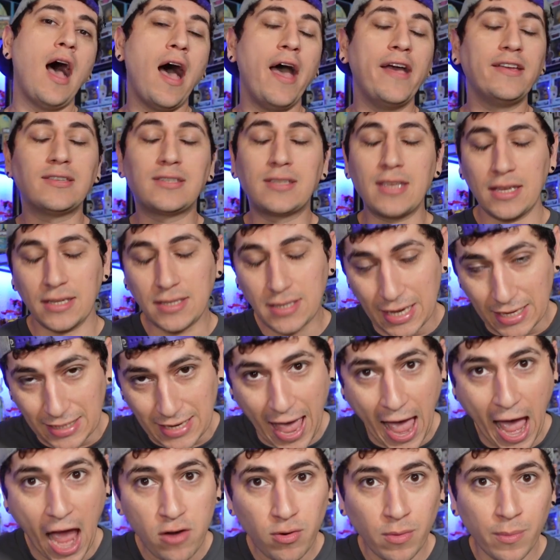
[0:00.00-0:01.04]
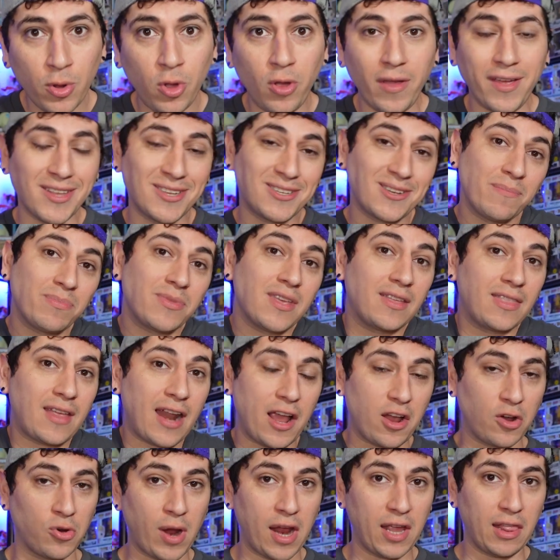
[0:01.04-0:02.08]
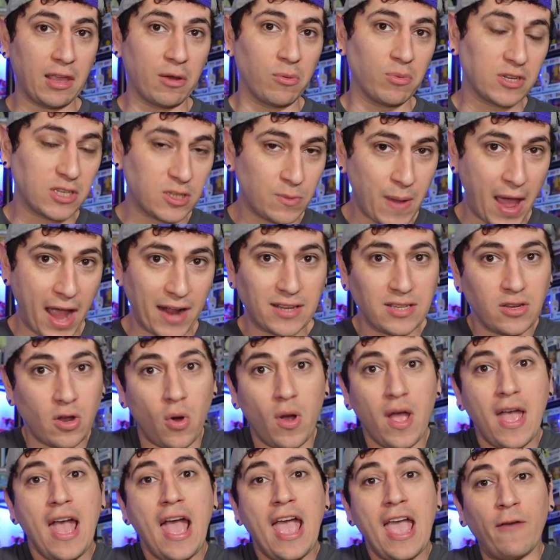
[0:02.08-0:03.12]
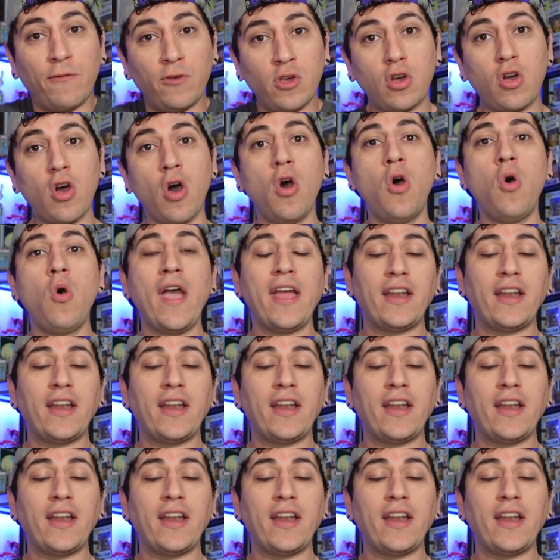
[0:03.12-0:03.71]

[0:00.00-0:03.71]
is admirable, and is something that I greatly respect. So if you go